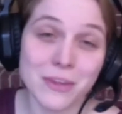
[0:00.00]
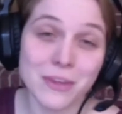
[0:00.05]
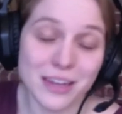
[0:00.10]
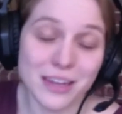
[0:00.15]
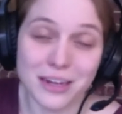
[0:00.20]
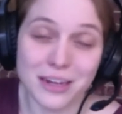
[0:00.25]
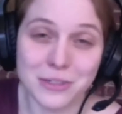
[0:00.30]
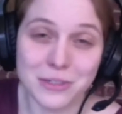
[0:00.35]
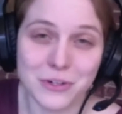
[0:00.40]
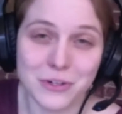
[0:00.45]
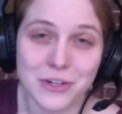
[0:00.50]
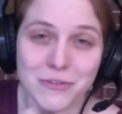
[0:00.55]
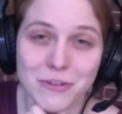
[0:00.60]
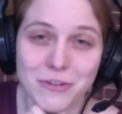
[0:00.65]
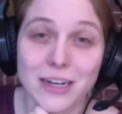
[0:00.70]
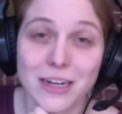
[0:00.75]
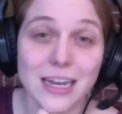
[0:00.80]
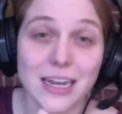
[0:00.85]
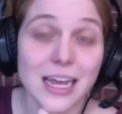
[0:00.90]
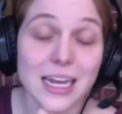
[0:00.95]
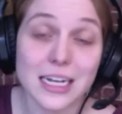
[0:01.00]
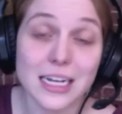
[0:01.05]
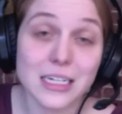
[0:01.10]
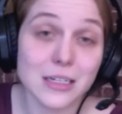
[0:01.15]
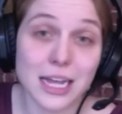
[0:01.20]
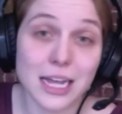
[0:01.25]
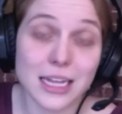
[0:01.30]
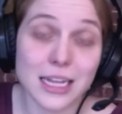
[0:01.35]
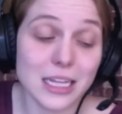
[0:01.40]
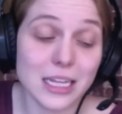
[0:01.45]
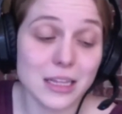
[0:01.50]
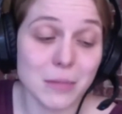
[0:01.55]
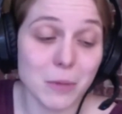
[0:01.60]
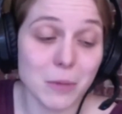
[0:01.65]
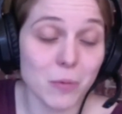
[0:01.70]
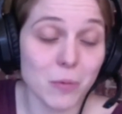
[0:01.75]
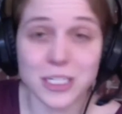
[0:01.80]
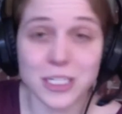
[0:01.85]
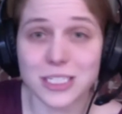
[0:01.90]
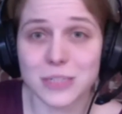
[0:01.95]
And it was very fun. And in the
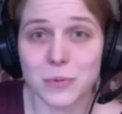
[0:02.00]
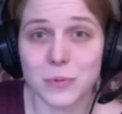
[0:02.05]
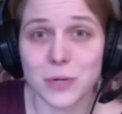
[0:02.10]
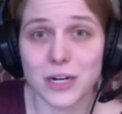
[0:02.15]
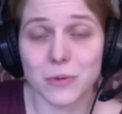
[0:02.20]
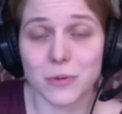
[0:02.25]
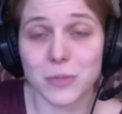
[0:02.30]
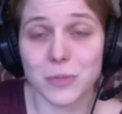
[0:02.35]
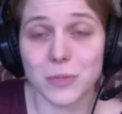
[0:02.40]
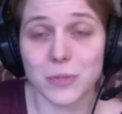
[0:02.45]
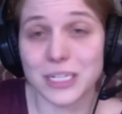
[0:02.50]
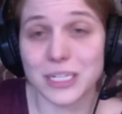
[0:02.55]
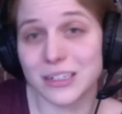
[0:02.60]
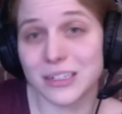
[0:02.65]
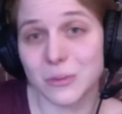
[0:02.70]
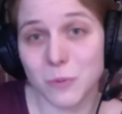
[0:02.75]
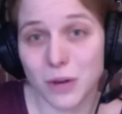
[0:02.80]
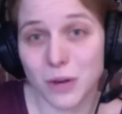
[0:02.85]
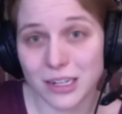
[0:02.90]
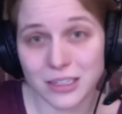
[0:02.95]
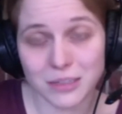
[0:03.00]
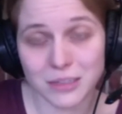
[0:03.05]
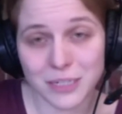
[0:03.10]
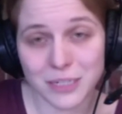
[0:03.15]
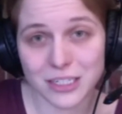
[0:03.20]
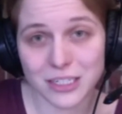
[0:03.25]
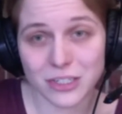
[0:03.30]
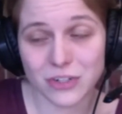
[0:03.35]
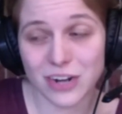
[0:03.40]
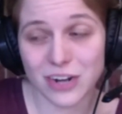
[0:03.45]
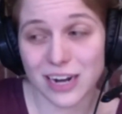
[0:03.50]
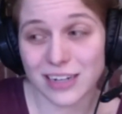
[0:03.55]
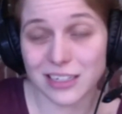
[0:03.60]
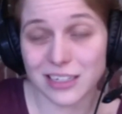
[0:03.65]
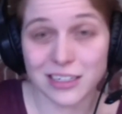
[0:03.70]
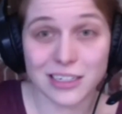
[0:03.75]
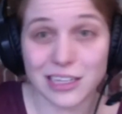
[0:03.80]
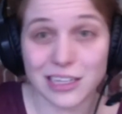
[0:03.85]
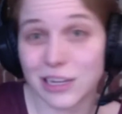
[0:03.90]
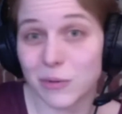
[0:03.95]
moments where we didn't want it to be distracting,
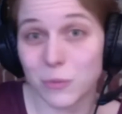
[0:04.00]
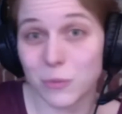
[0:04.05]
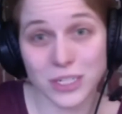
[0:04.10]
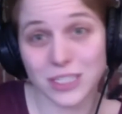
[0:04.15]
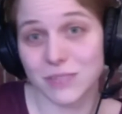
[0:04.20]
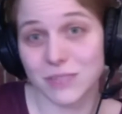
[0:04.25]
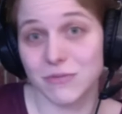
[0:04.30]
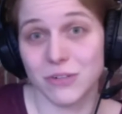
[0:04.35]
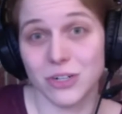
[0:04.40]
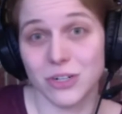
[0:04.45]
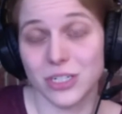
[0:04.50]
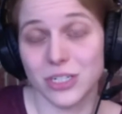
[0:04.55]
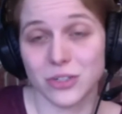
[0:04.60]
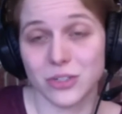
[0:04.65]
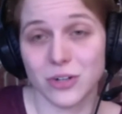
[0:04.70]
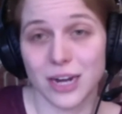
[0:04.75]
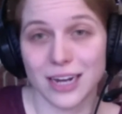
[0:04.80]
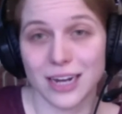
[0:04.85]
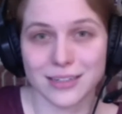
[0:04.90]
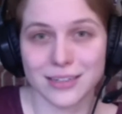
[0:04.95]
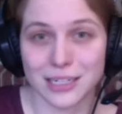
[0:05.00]
it wasn't very distracting.